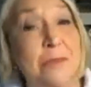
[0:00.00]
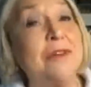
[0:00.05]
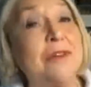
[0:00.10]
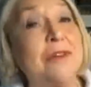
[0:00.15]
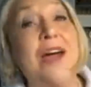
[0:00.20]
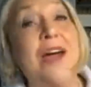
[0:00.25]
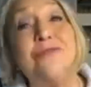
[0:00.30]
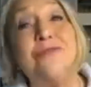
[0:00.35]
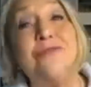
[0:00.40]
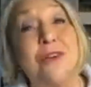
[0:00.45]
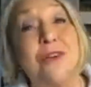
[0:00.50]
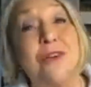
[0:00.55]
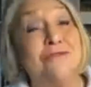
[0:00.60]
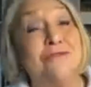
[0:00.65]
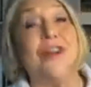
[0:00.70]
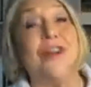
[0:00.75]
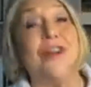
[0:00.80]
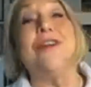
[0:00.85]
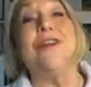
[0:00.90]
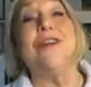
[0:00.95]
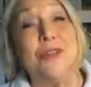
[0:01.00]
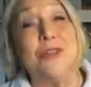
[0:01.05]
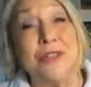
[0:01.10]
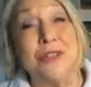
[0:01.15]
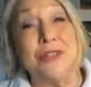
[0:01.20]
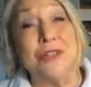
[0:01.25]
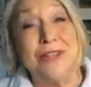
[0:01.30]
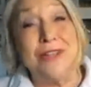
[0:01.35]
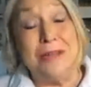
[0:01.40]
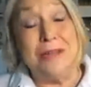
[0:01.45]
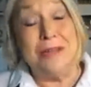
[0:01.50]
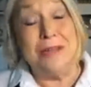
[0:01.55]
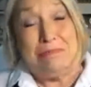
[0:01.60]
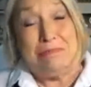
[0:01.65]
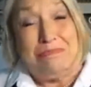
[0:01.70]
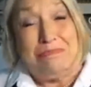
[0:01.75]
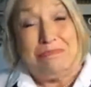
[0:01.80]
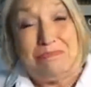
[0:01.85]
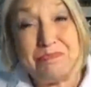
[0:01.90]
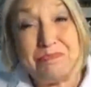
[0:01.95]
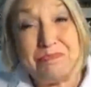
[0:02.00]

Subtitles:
for a Democrat for a very long time.